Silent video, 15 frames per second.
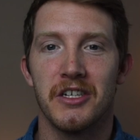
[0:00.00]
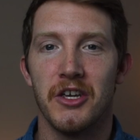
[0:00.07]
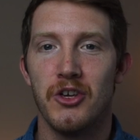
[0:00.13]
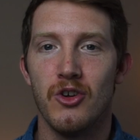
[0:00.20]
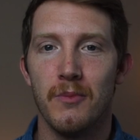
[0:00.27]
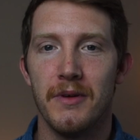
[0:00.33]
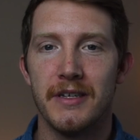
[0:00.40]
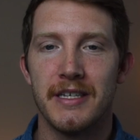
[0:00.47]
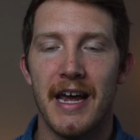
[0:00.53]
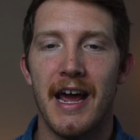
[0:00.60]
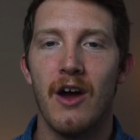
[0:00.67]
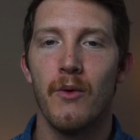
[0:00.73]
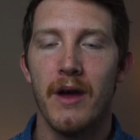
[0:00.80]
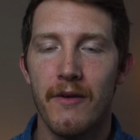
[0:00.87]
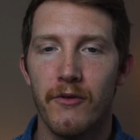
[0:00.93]
to humans.
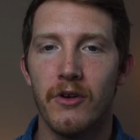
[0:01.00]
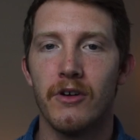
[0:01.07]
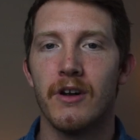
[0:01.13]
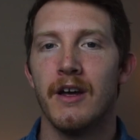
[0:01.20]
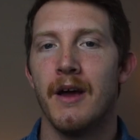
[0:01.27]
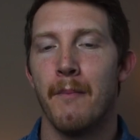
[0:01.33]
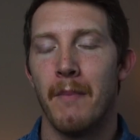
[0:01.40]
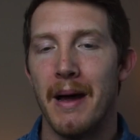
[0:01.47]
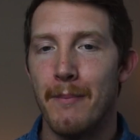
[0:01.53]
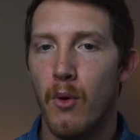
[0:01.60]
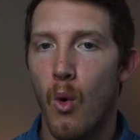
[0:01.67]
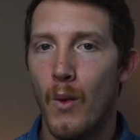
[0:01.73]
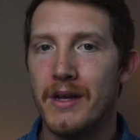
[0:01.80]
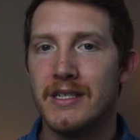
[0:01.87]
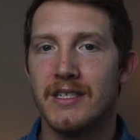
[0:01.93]
However, my
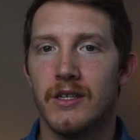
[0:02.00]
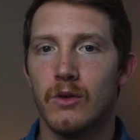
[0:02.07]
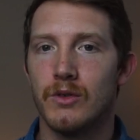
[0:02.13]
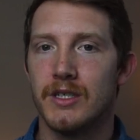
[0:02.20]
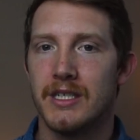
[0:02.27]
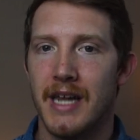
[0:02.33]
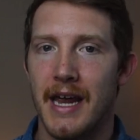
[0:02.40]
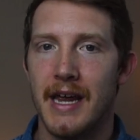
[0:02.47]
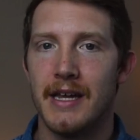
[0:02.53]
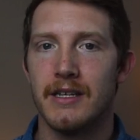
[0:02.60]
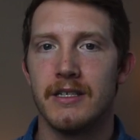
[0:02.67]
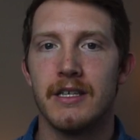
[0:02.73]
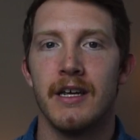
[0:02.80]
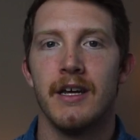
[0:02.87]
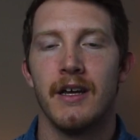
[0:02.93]
point still
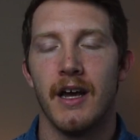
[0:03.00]
stands.